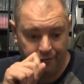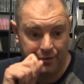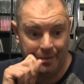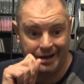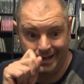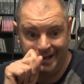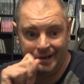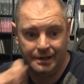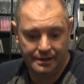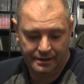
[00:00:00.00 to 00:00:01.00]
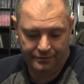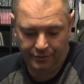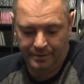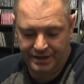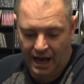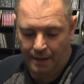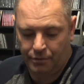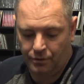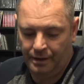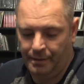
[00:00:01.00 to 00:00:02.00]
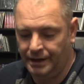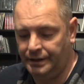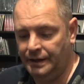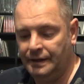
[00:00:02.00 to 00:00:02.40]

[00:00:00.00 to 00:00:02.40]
from Eddie, from his car booty man.